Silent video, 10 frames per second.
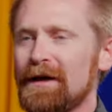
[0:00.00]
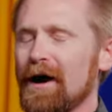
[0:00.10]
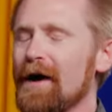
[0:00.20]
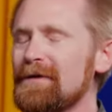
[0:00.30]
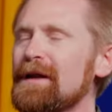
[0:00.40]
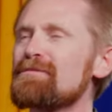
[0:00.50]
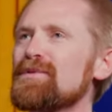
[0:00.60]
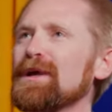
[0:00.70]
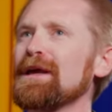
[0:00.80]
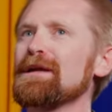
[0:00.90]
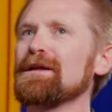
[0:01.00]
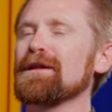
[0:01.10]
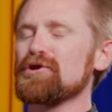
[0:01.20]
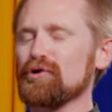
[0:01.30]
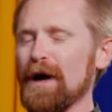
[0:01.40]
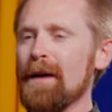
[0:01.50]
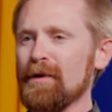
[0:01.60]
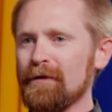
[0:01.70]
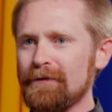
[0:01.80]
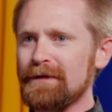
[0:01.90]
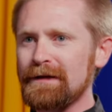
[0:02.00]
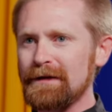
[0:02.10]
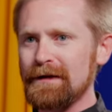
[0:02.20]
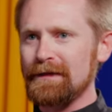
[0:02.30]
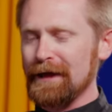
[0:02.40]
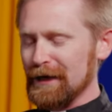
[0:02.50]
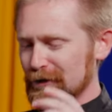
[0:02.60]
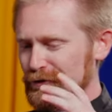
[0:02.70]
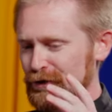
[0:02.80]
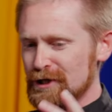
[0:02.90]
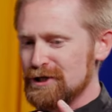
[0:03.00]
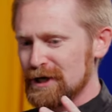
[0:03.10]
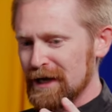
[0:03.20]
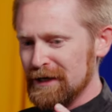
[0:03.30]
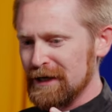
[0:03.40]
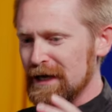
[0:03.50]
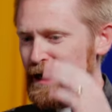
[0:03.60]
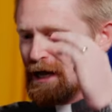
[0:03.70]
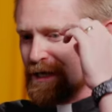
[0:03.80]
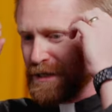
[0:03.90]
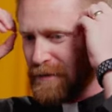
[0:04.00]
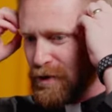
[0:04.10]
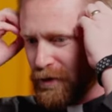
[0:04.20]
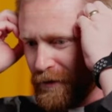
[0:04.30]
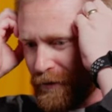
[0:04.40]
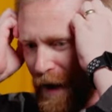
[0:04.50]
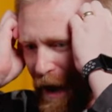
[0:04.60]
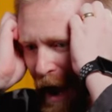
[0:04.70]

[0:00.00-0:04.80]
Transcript: Oftentimes we can get into the trap of thinking that Christianity is some sort of